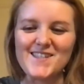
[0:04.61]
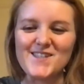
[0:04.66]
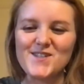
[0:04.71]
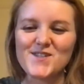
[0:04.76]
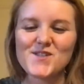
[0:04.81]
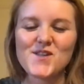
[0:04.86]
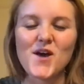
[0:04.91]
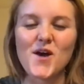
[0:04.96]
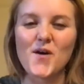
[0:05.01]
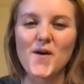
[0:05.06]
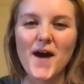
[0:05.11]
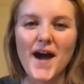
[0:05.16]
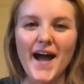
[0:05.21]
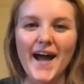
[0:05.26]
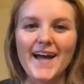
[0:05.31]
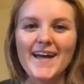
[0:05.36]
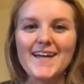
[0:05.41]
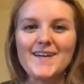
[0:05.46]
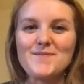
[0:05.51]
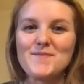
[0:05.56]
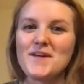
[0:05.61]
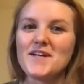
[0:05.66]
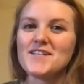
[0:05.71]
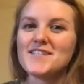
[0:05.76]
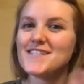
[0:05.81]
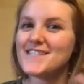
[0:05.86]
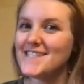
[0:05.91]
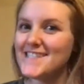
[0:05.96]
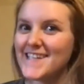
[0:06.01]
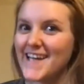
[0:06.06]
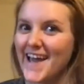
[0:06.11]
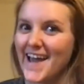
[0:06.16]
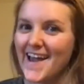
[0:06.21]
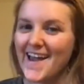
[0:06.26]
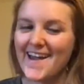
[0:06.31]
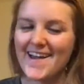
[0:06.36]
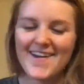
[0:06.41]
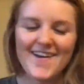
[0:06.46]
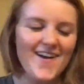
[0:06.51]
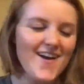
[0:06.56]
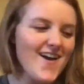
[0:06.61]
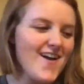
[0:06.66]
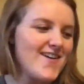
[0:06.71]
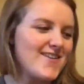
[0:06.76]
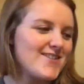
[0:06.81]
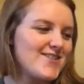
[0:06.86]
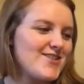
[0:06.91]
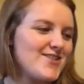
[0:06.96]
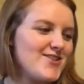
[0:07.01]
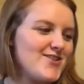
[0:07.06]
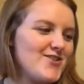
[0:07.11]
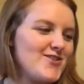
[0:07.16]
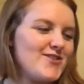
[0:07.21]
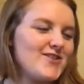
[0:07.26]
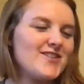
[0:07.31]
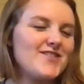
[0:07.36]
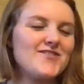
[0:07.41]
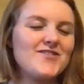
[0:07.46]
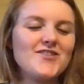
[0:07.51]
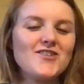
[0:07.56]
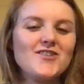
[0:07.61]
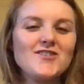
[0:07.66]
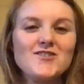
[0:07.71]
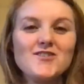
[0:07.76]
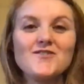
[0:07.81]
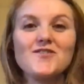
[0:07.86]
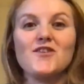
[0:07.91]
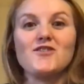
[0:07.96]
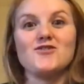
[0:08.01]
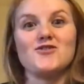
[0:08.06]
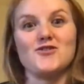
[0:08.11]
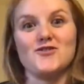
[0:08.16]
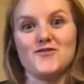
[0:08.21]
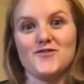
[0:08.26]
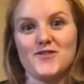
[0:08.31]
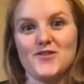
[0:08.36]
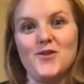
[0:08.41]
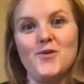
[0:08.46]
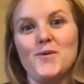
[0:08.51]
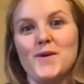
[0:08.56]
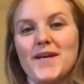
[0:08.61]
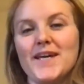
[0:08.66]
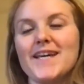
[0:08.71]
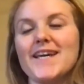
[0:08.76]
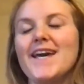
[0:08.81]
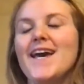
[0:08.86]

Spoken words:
So, I am here today to give you your devotional for the week.